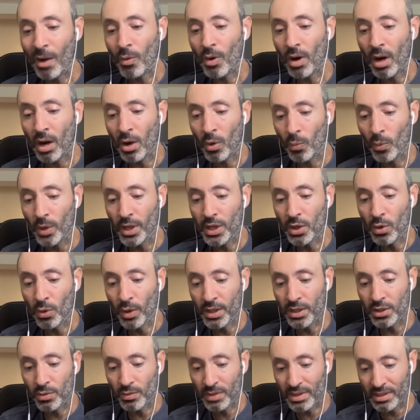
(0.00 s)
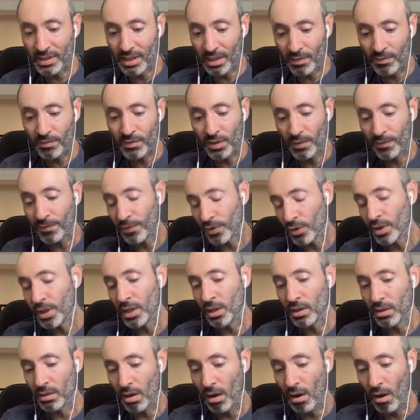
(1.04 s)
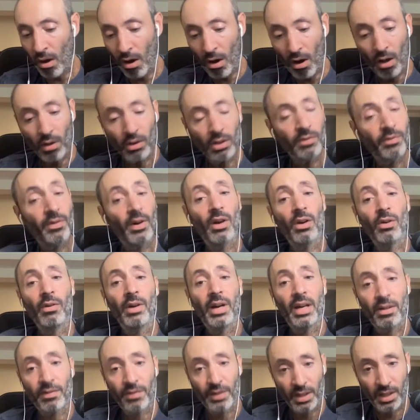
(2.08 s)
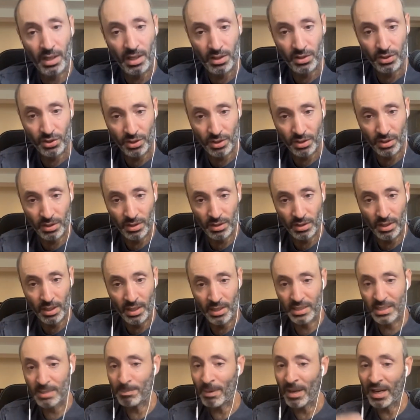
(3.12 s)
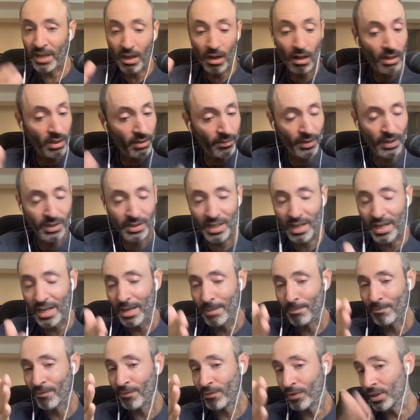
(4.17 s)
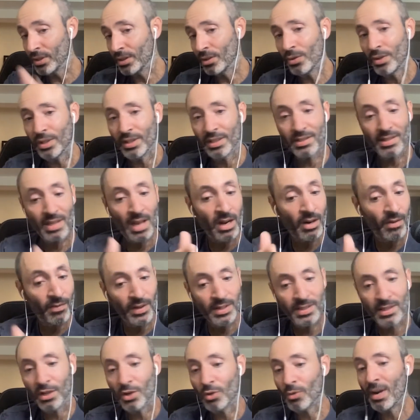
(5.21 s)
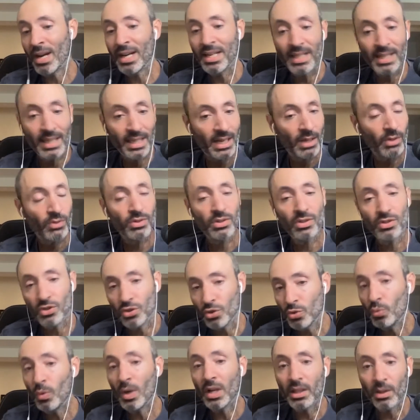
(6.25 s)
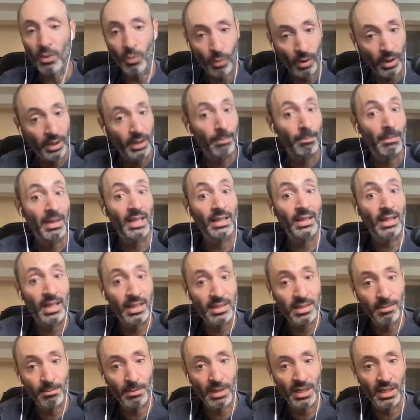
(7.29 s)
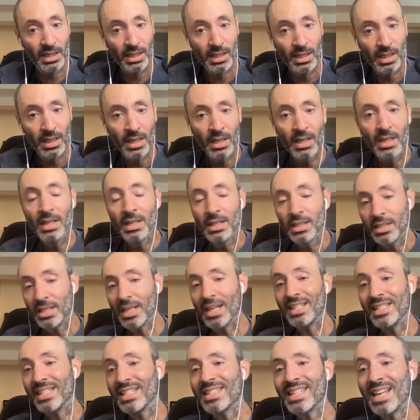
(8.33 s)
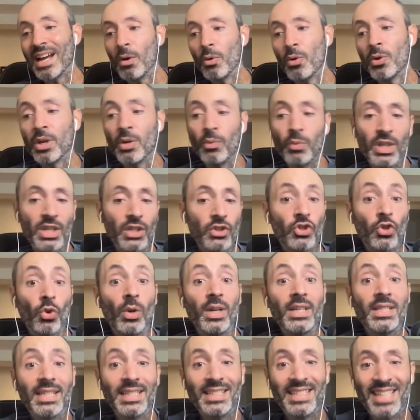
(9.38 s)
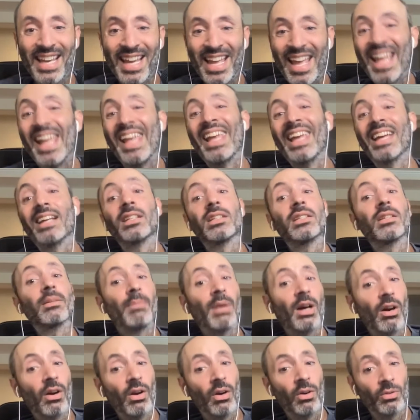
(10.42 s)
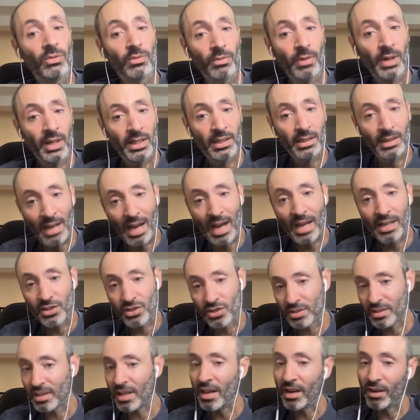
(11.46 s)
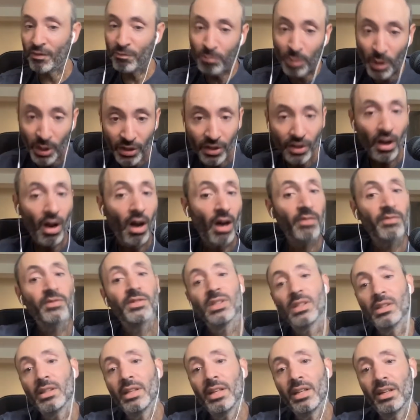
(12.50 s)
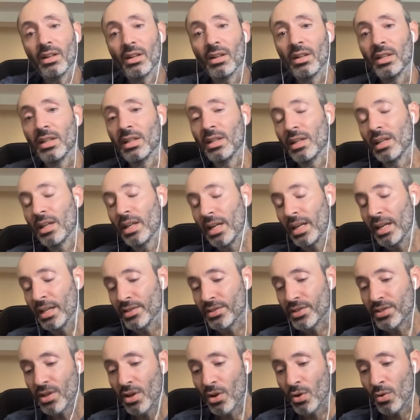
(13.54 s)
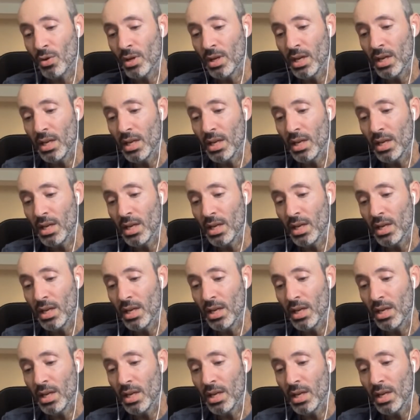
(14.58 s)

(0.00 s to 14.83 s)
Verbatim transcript: are we going to, instead of deferring all of our gratification and spending all of our time front loading the sacrifice and grinding it out to do well at work and make lots of money, the idea is how can we enjoy today and tomorrow, right? Not just kind of put it off till later. And so